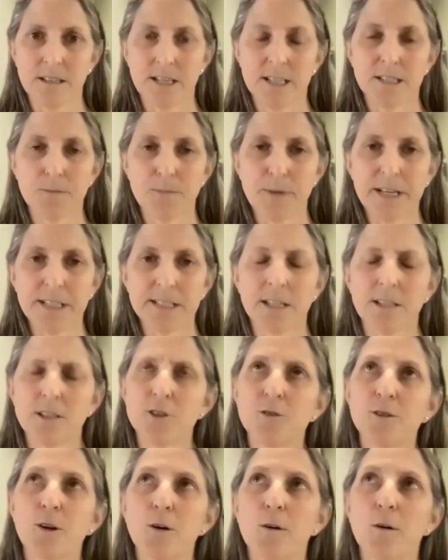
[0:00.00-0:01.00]
That's amazing. Do
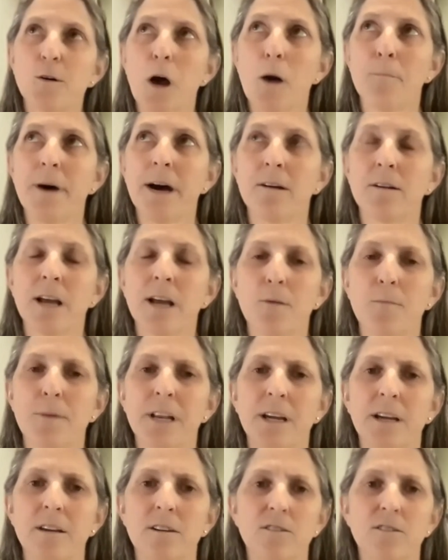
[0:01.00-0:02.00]
you know about how
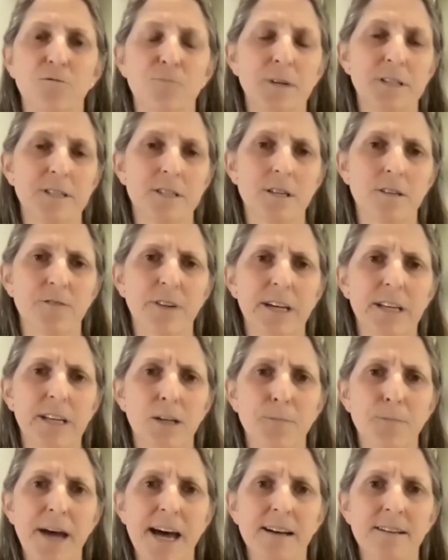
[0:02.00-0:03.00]
many you've been serving in
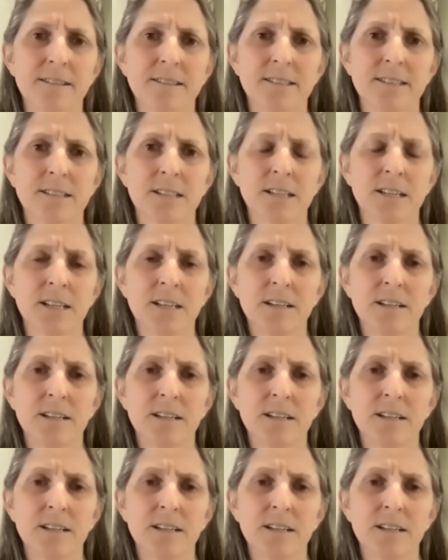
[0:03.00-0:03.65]
the past?